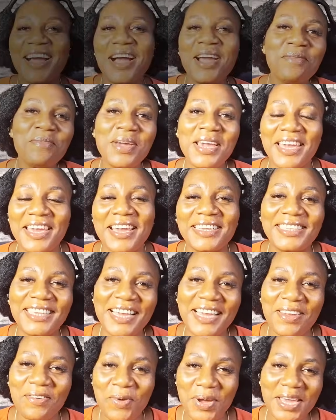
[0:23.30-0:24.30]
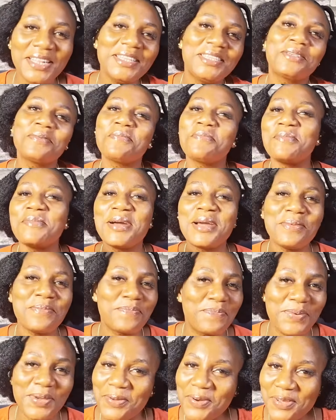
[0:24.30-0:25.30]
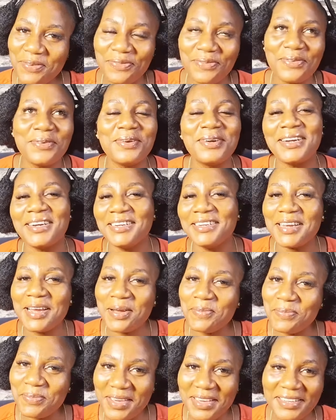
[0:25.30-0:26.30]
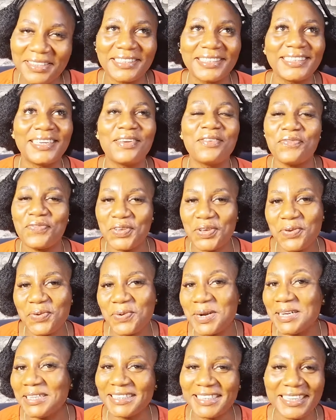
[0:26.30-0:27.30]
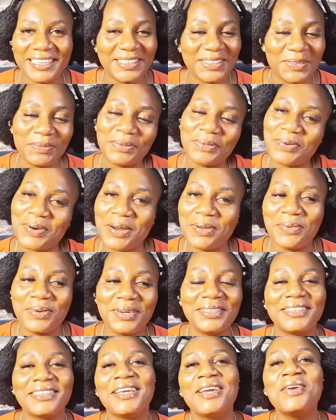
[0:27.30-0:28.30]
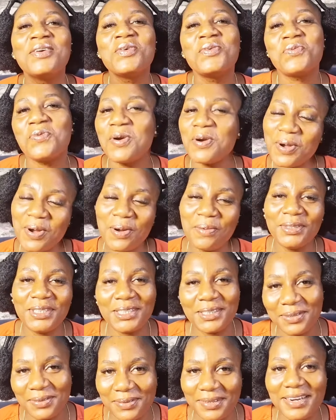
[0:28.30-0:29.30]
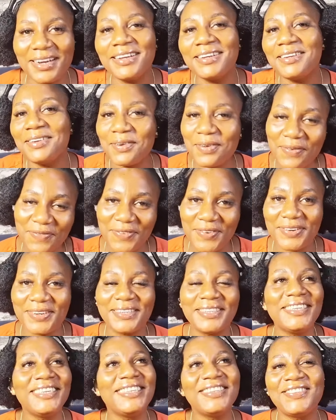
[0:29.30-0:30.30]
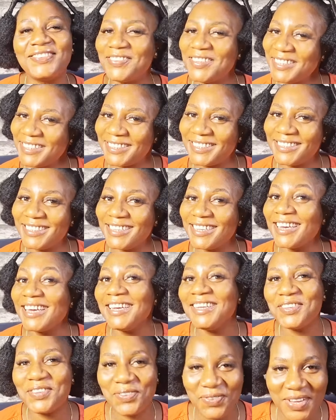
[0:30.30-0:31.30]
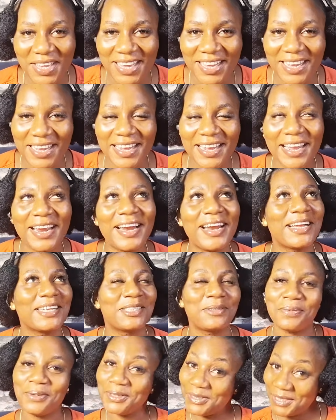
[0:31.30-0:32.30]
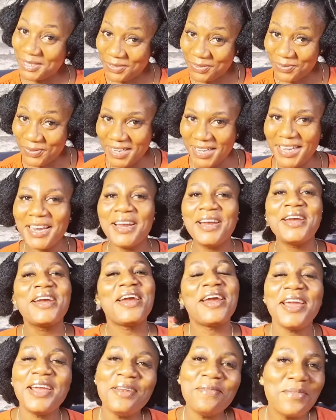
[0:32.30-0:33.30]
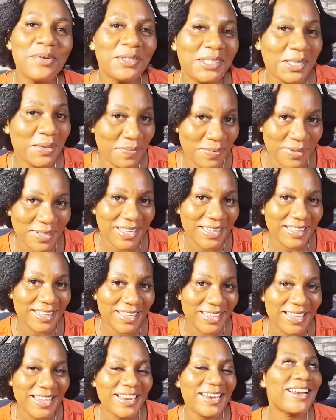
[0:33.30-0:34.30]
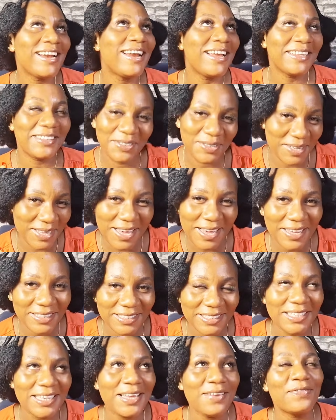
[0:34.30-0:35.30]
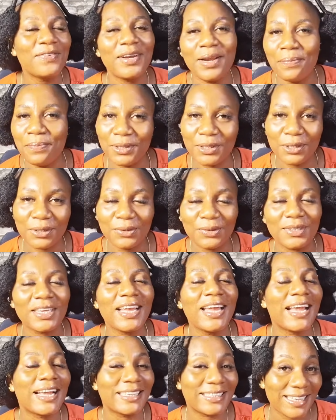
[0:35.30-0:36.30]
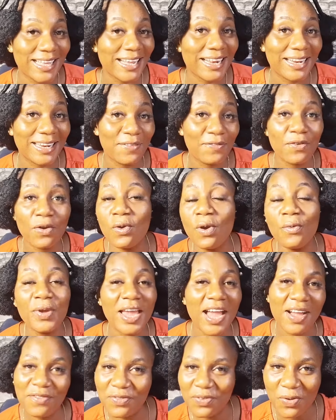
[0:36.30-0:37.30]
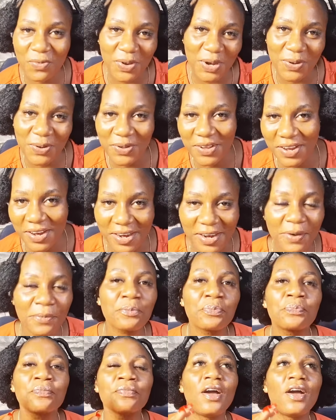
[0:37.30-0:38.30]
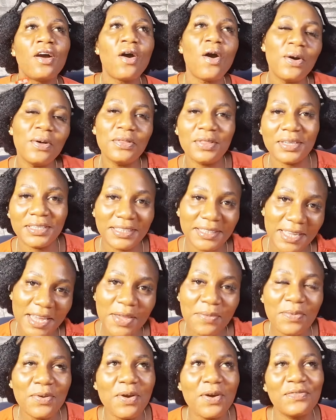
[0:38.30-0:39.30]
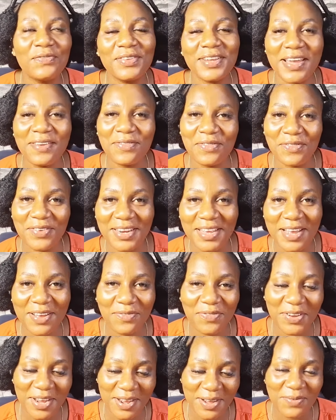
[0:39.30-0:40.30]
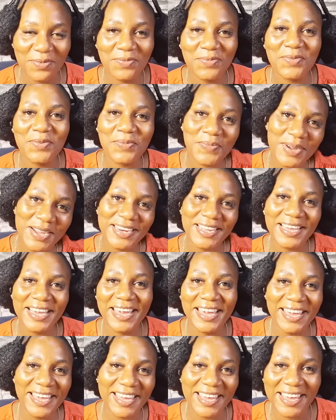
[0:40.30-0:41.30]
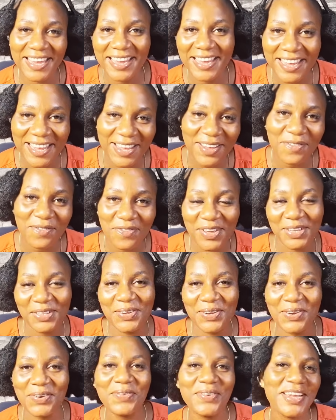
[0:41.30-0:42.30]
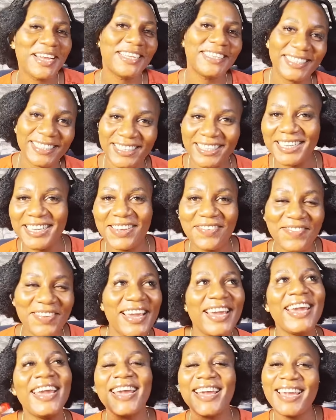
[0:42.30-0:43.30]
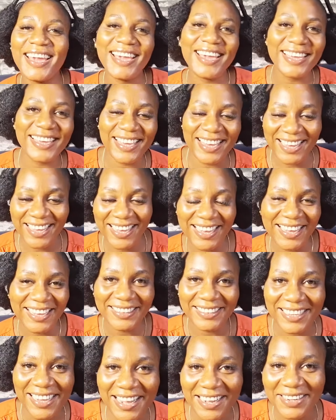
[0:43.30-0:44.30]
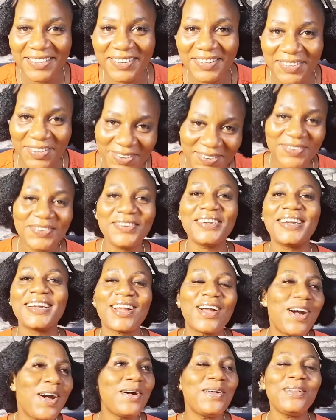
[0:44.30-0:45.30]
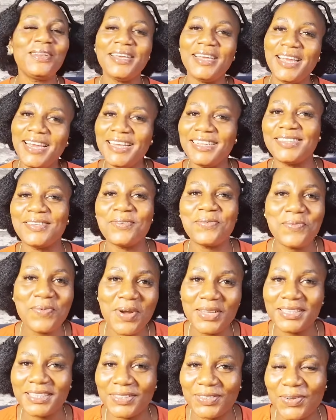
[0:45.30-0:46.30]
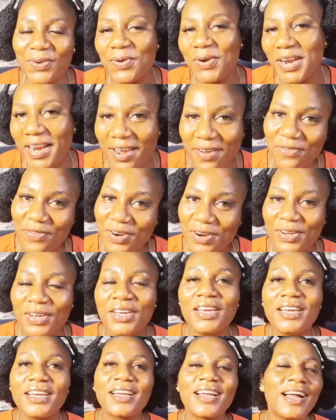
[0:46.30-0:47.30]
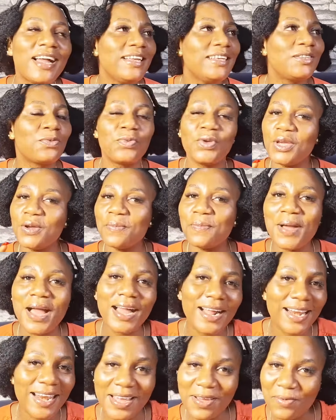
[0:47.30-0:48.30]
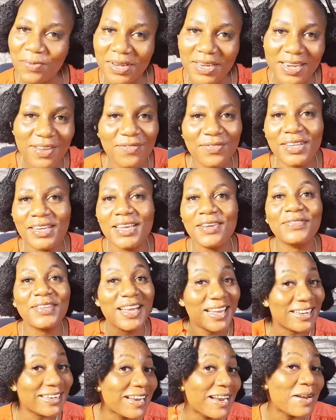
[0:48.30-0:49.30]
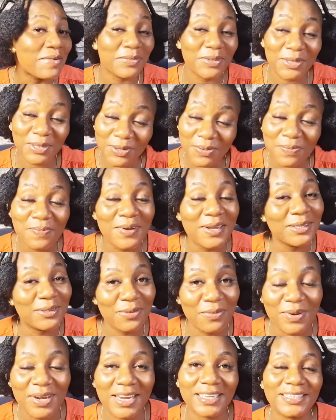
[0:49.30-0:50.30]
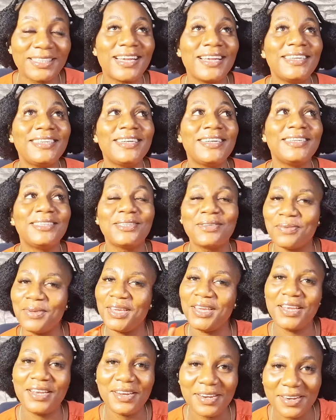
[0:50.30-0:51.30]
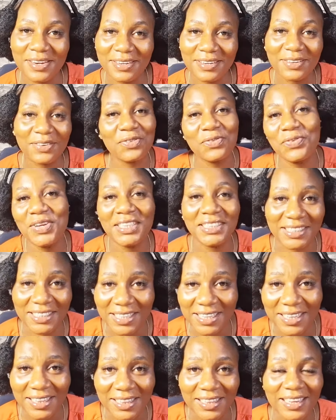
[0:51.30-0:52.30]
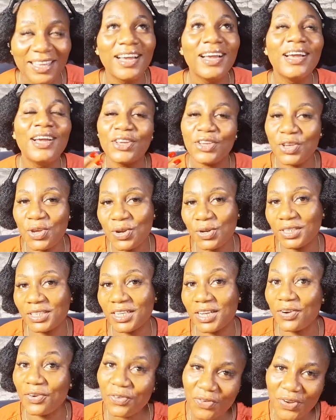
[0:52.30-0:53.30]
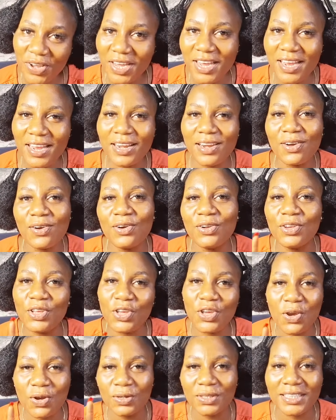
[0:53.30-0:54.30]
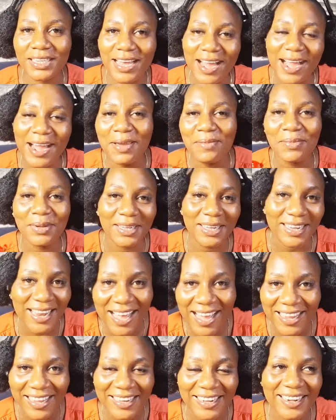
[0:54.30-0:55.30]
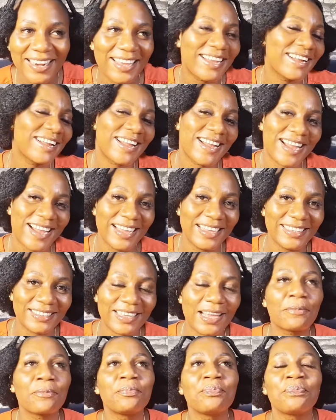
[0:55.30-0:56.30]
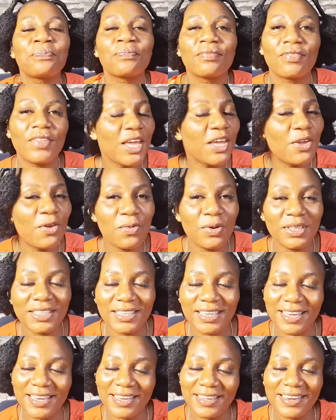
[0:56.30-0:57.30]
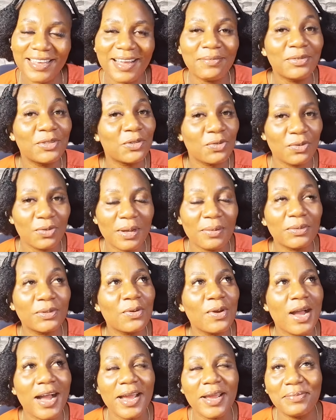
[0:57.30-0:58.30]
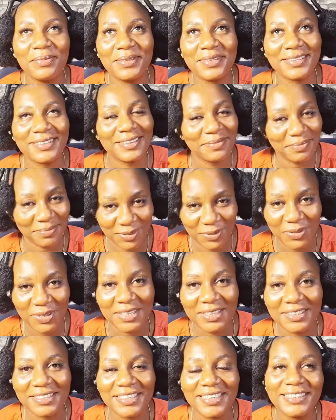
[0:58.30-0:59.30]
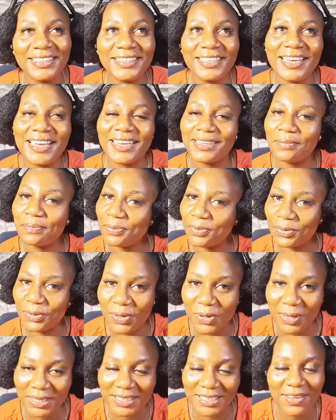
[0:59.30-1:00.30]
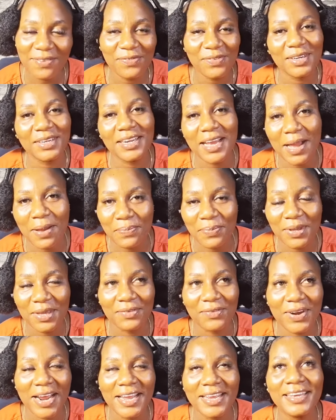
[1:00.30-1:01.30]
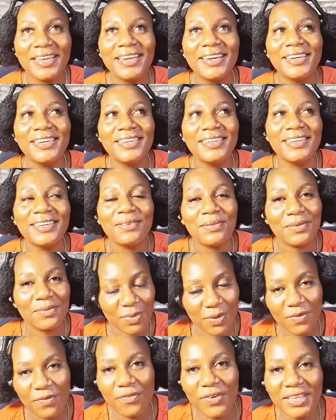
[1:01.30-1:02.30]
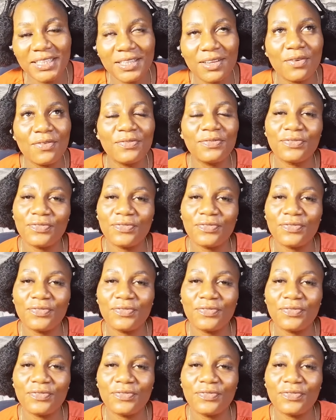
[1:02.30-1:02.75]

Hi, my kings and queens, my beautiful and amazing viewers and subscribers. Welcome to another interesting, intriguing, expository, and most importantly, educative episode exactly for what we have going on here on the stable of life of an African woman, aka Victoria Chinyere, aka Tando. Call it whatsoever. Guys, we are back like we never left, and I'm super duper excited to be here grazing your screen on your timeline, guys. Thank you once again. I'm so hyped, so energetic, productive, and happy, right? But first off,